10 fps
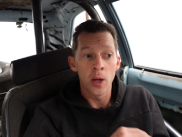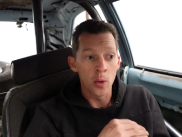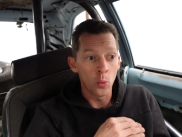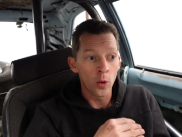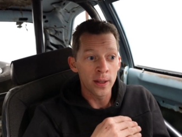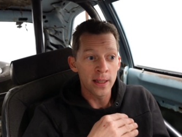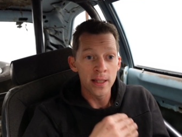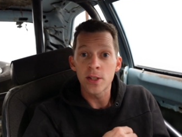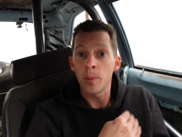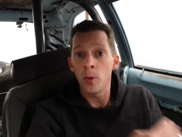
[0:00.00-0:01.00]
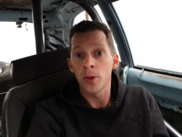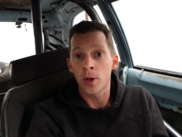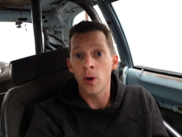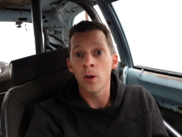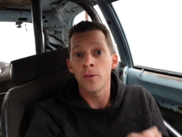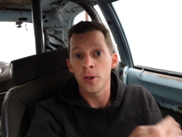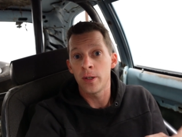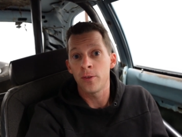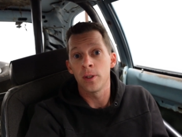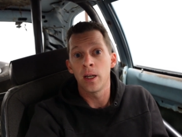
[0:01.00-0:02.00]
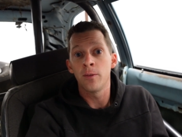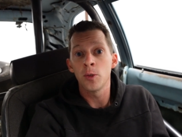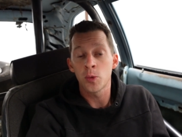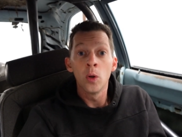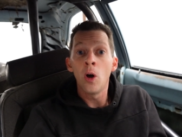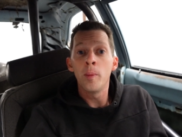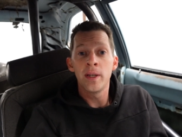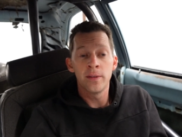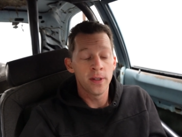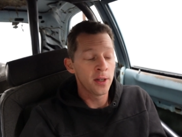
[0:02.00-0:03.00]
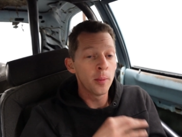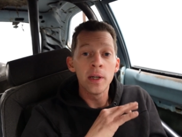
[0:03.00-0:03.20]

And what ends up on the car for different levels will all be in the video.